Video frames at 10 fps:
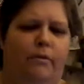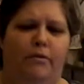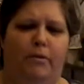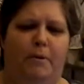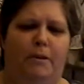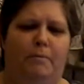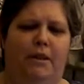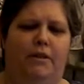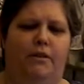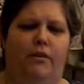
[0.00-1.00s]
one was for mixed
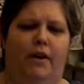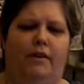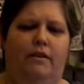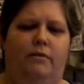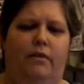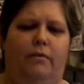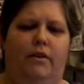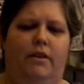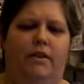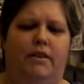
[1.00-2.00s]
media too, and this one
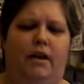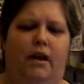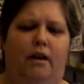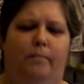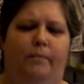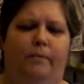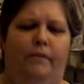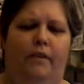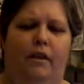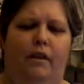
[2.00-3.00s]
was um,
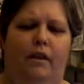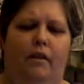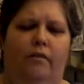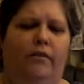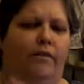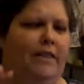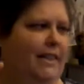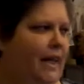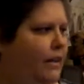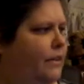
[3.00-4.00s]
fifty
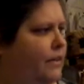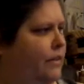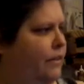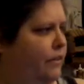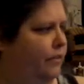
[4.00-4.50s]
cents.